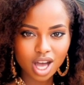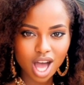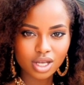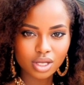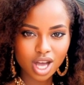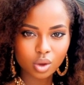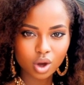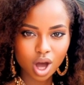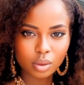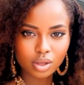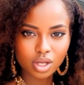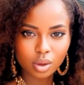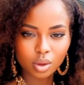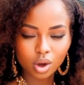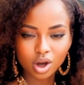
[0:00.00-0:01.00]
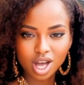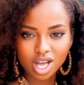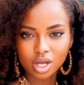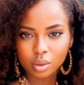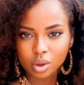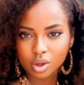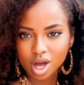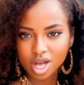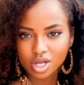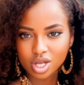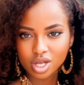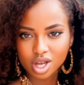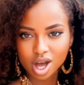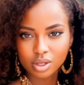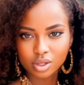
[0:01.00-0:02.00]
And that wraps up our
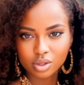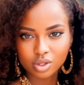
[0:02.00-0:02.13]
exploration of